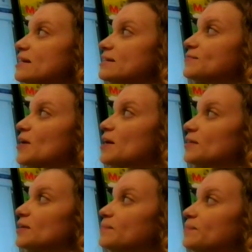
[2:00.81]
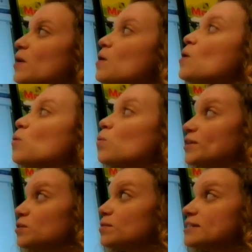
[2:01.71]
his father.
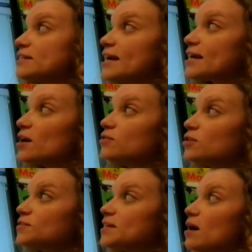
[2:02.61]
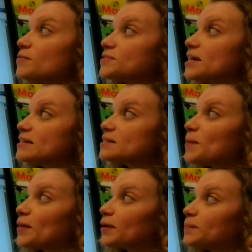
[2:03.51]
"When you can take care of yourself," said his
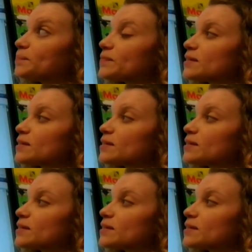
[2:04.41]
mother.